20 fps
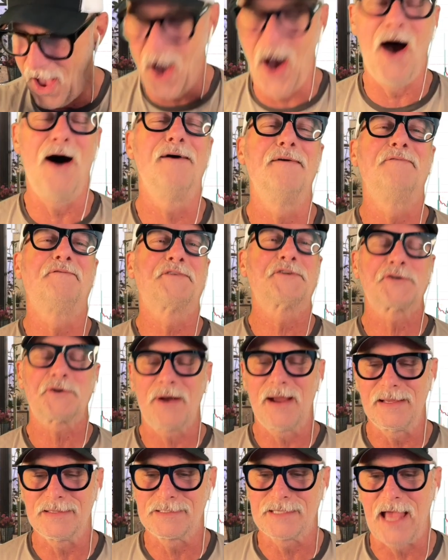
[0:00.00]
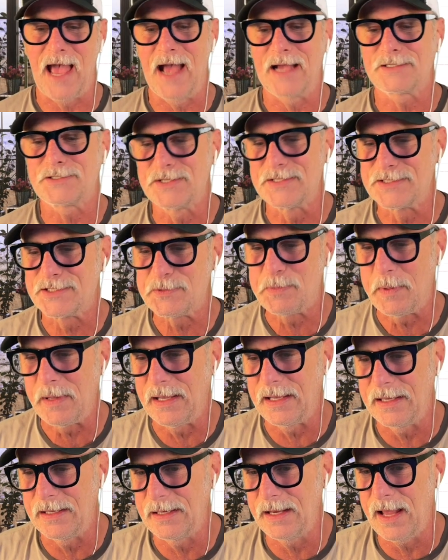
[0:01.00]
of transaction
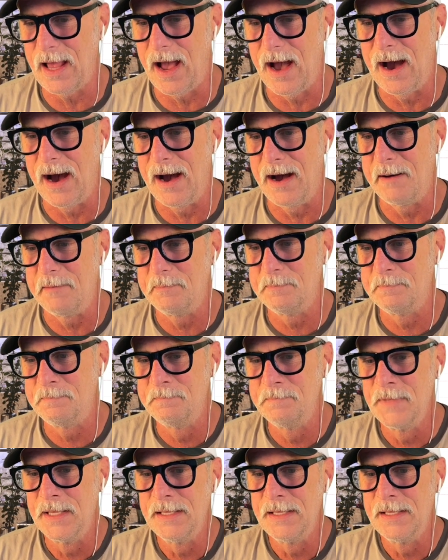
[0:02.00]
speed, and